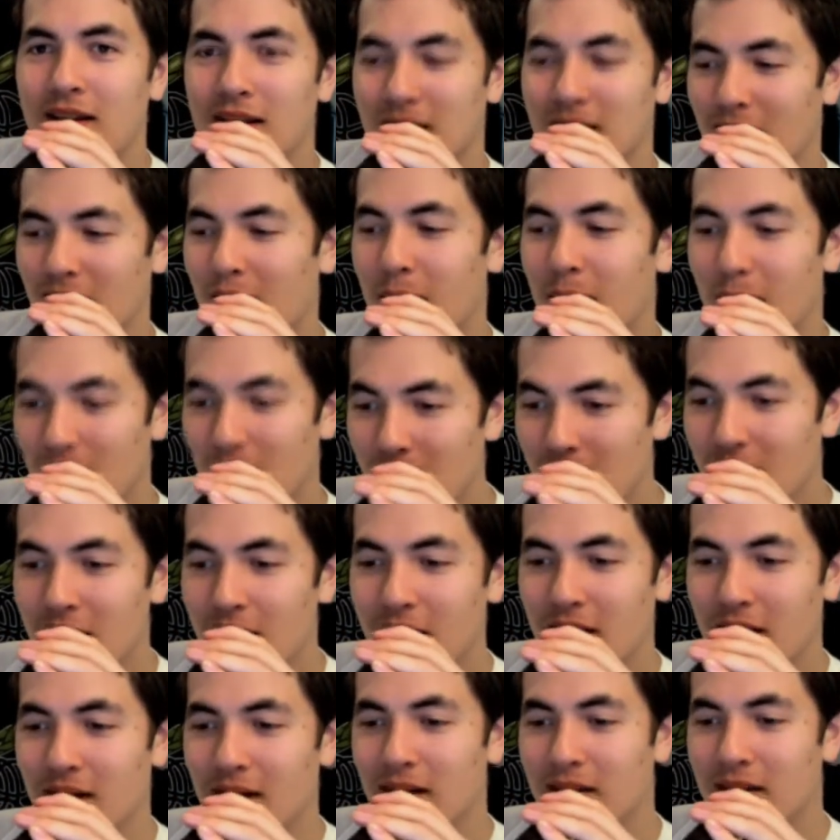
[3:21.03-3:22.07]

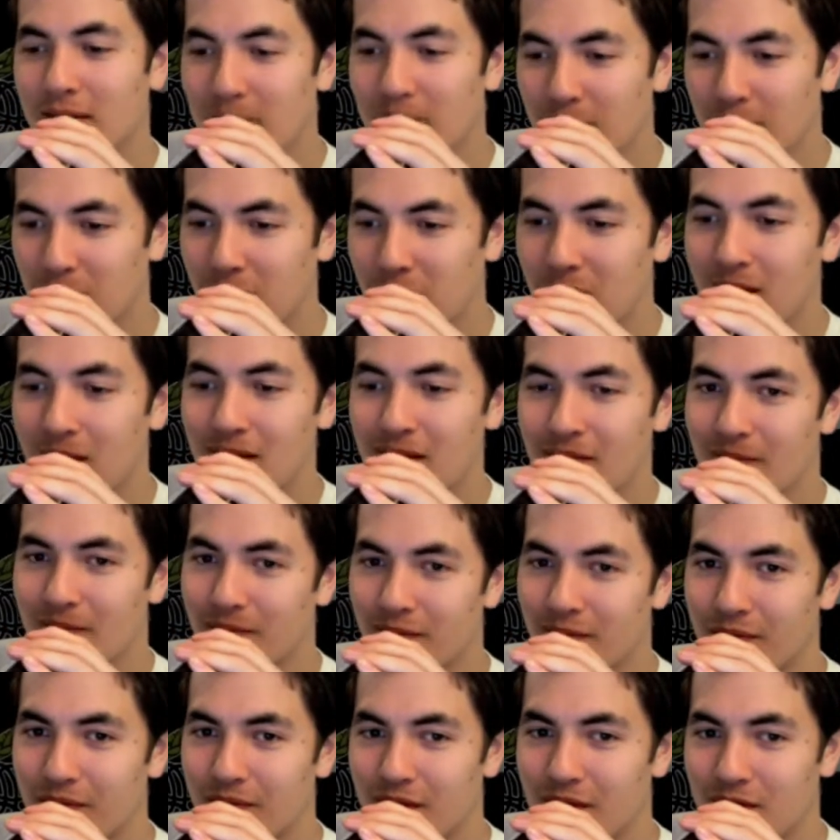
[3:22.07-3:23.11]
America, Britain,
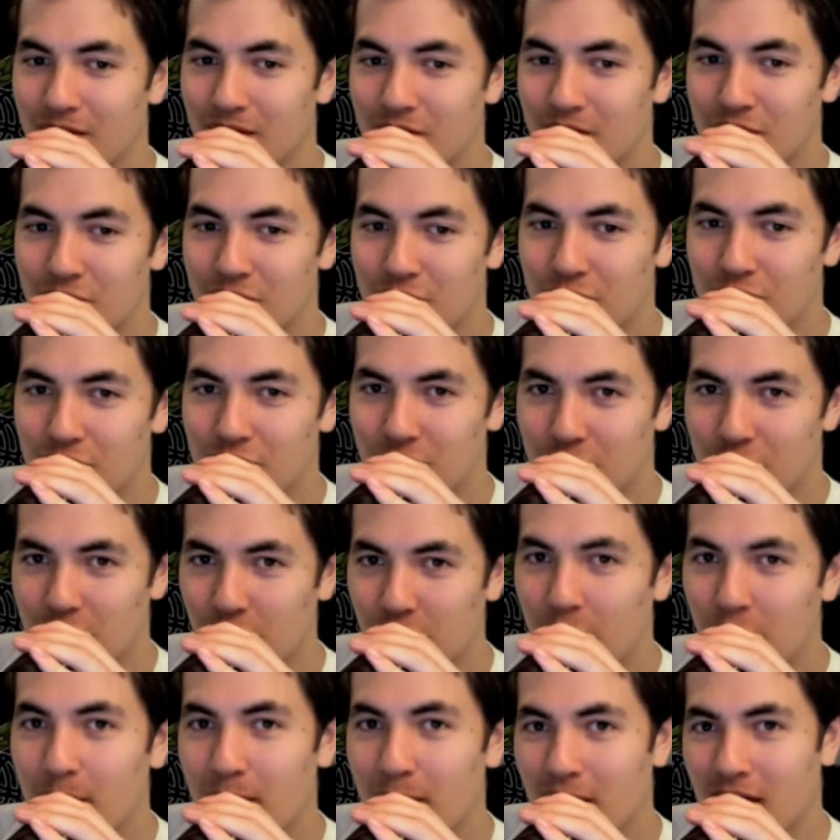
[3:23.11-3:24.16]

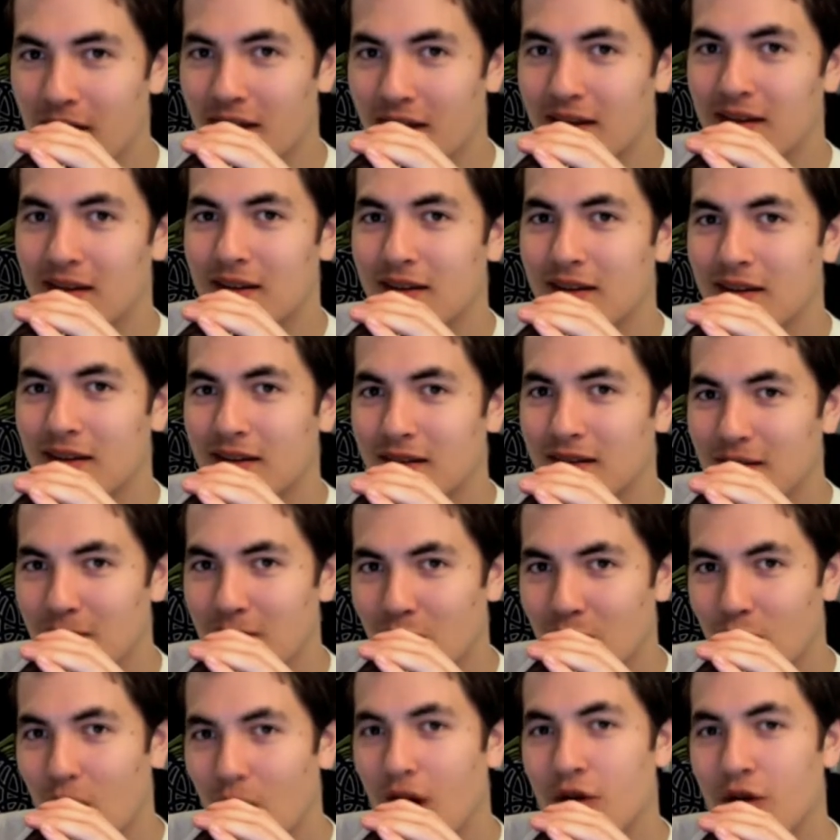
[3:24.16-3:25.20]
Germany,
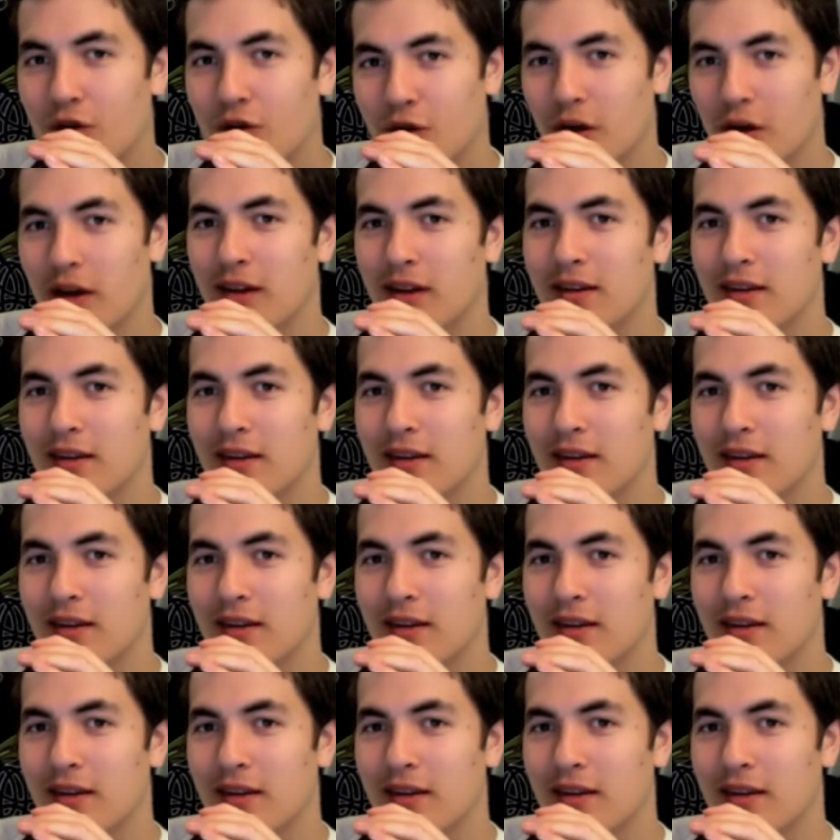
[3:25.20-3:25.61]
Russia.